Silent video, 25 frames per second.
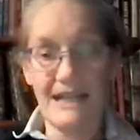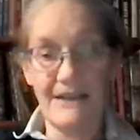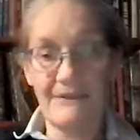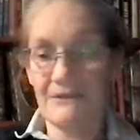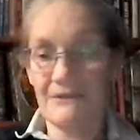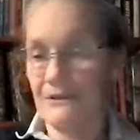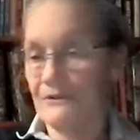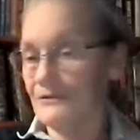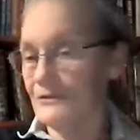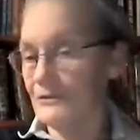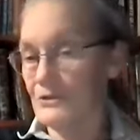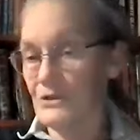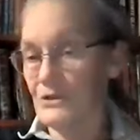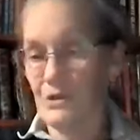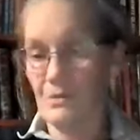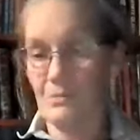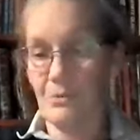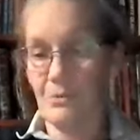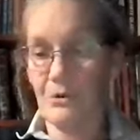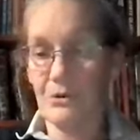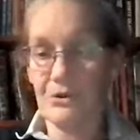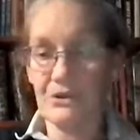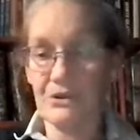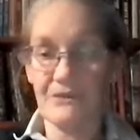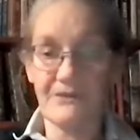to have the full
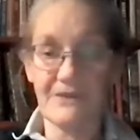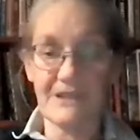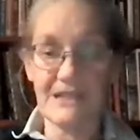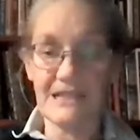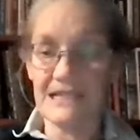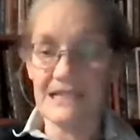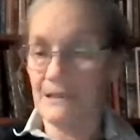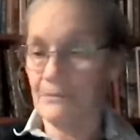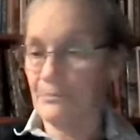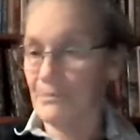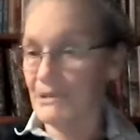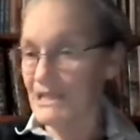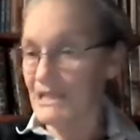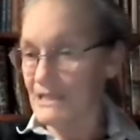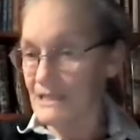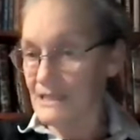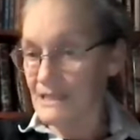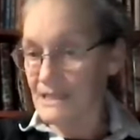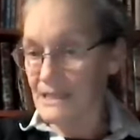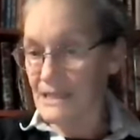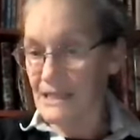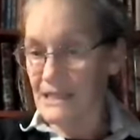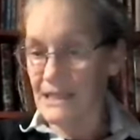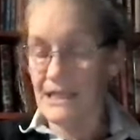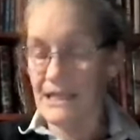support of the
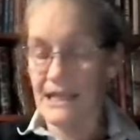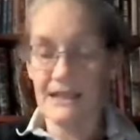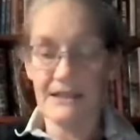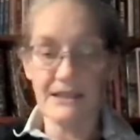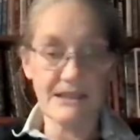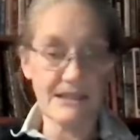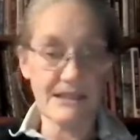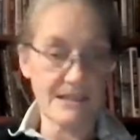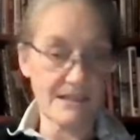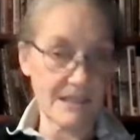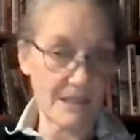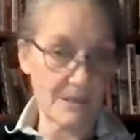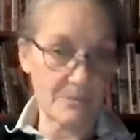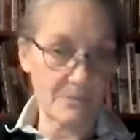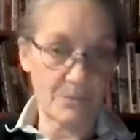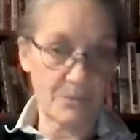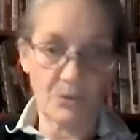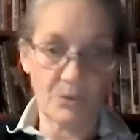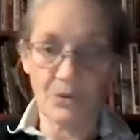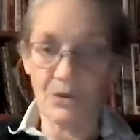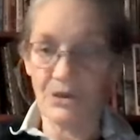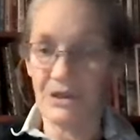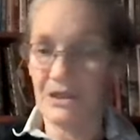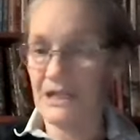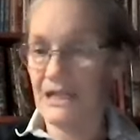CPC and the select
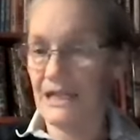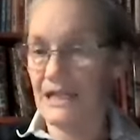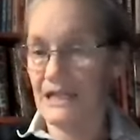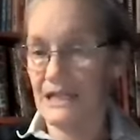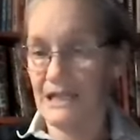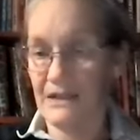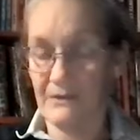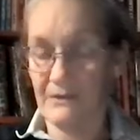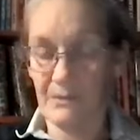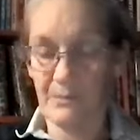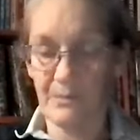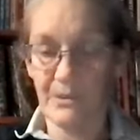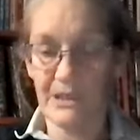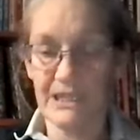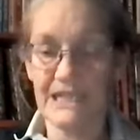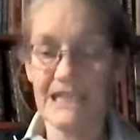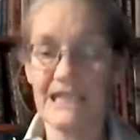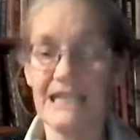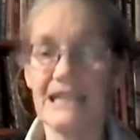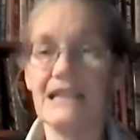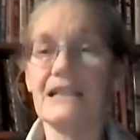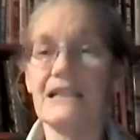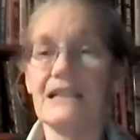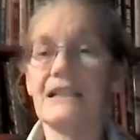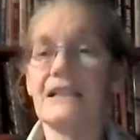board and
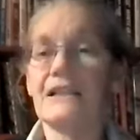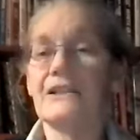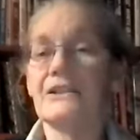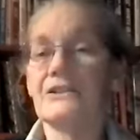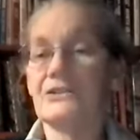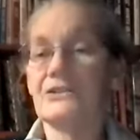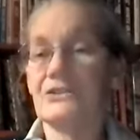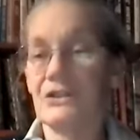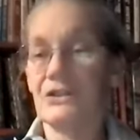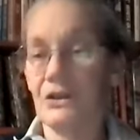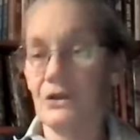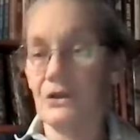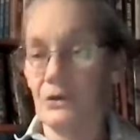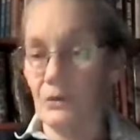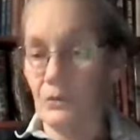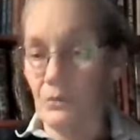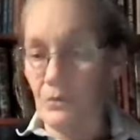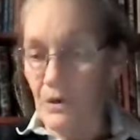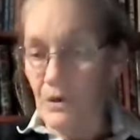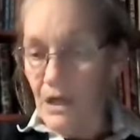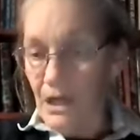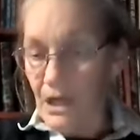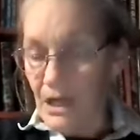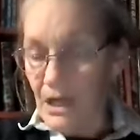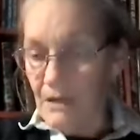everybody.
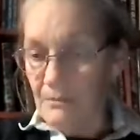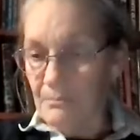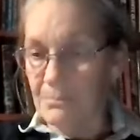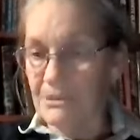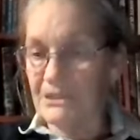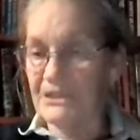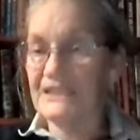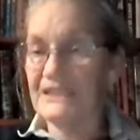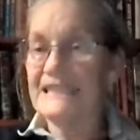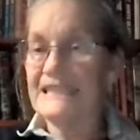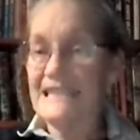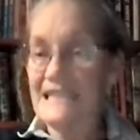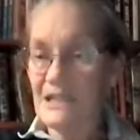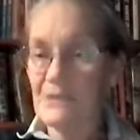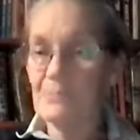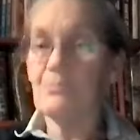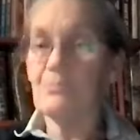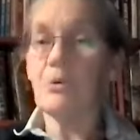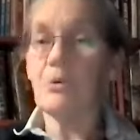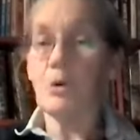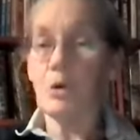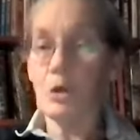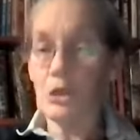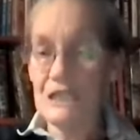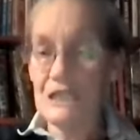So please
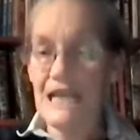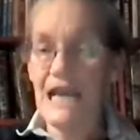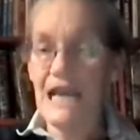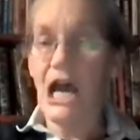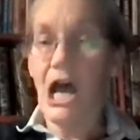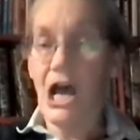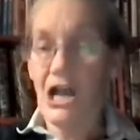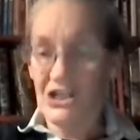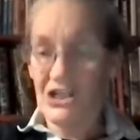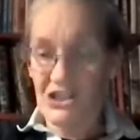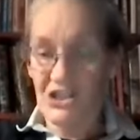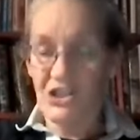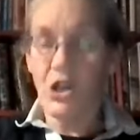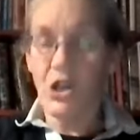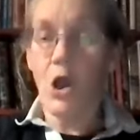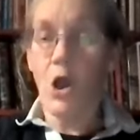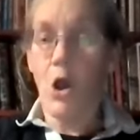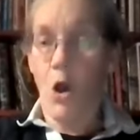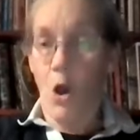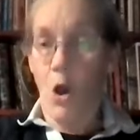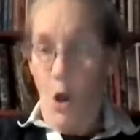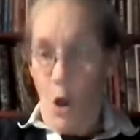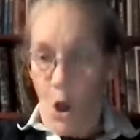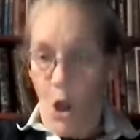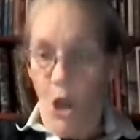put us
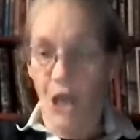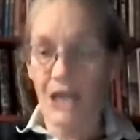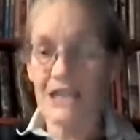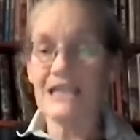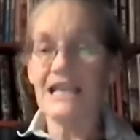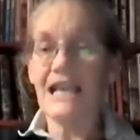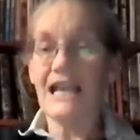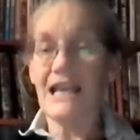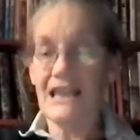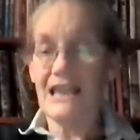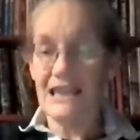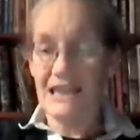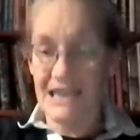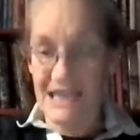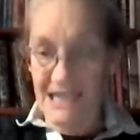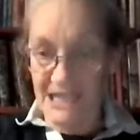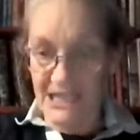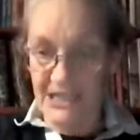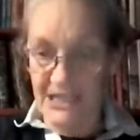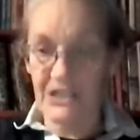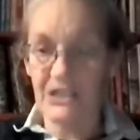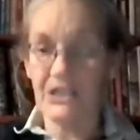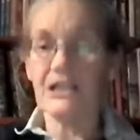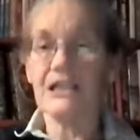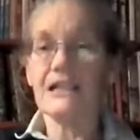on
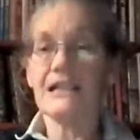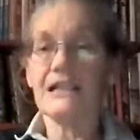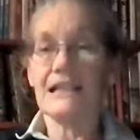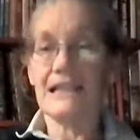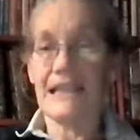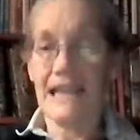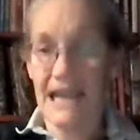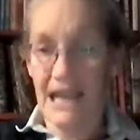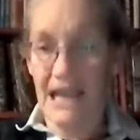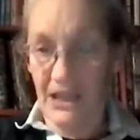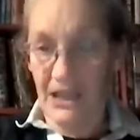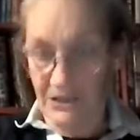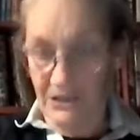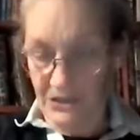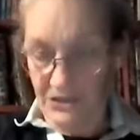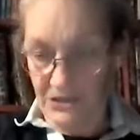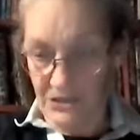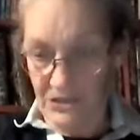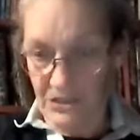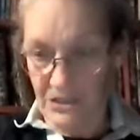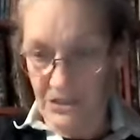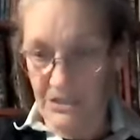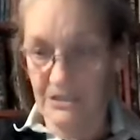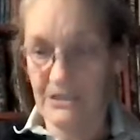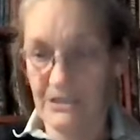their
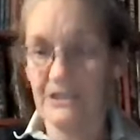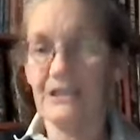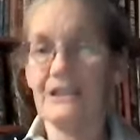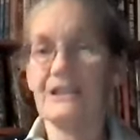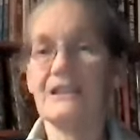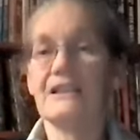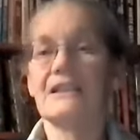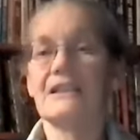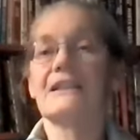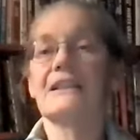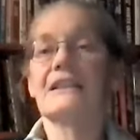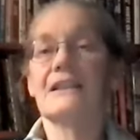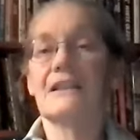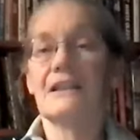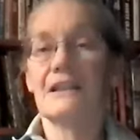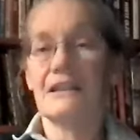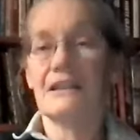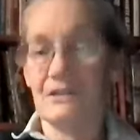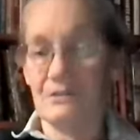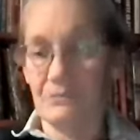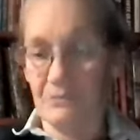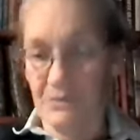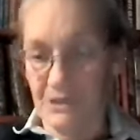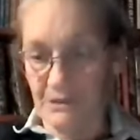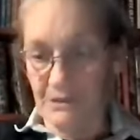calendar
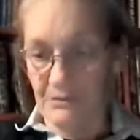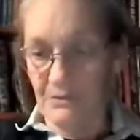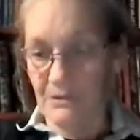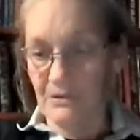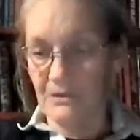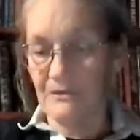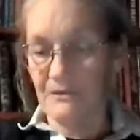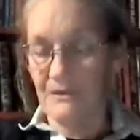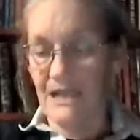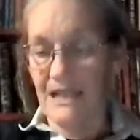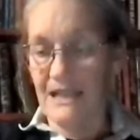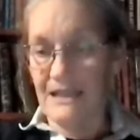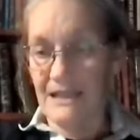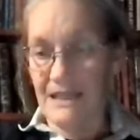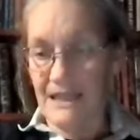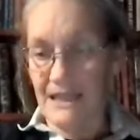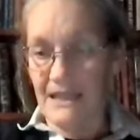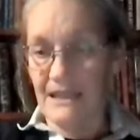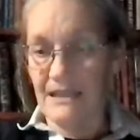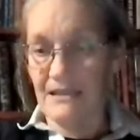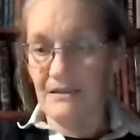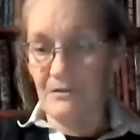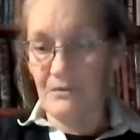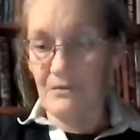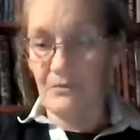and we will
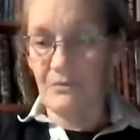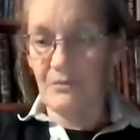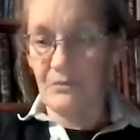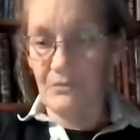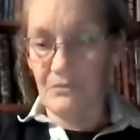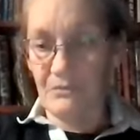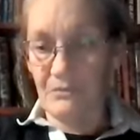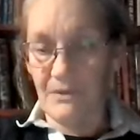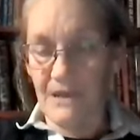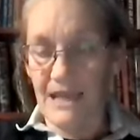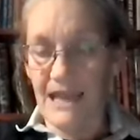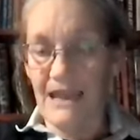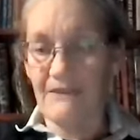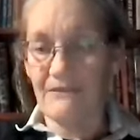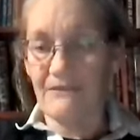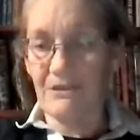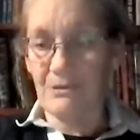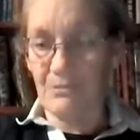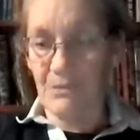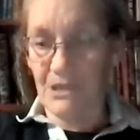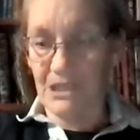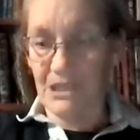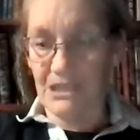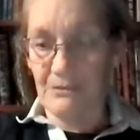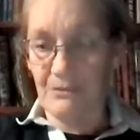have
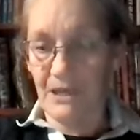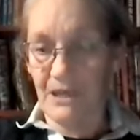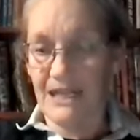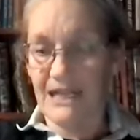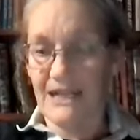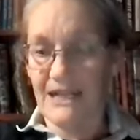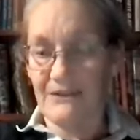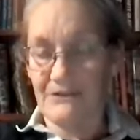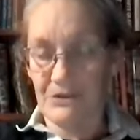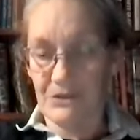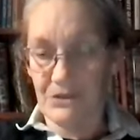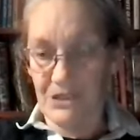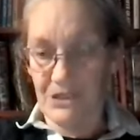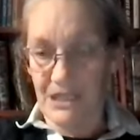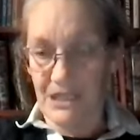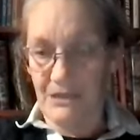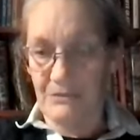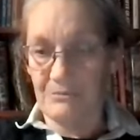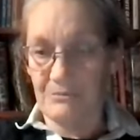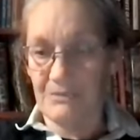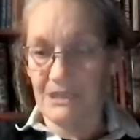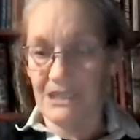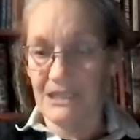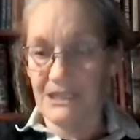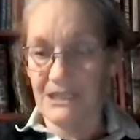the money right after
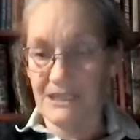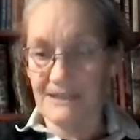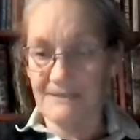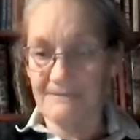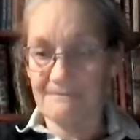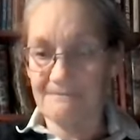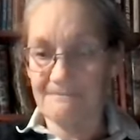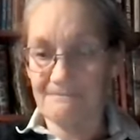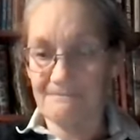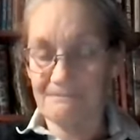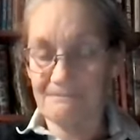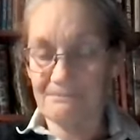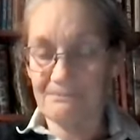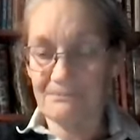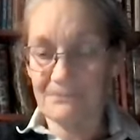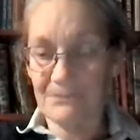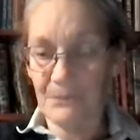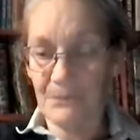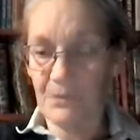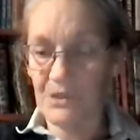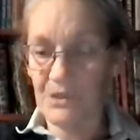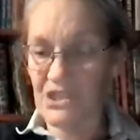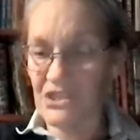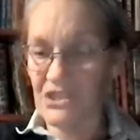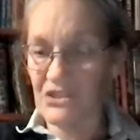town meeting,
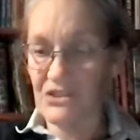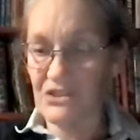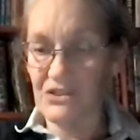which It'll